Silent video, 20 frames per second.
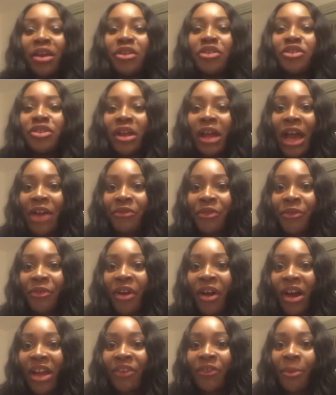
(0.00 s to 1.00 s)
you know, have a
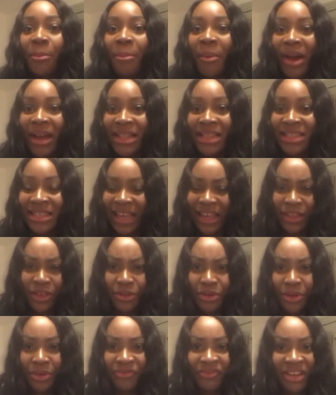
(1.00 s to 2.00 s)
kind of a mindset that
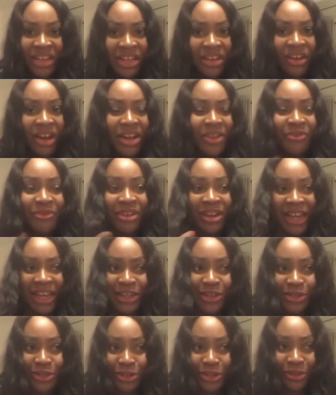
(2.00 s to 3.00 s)
you can really kind of
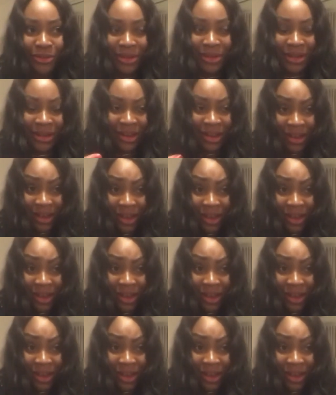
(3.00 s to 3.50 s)
relate to and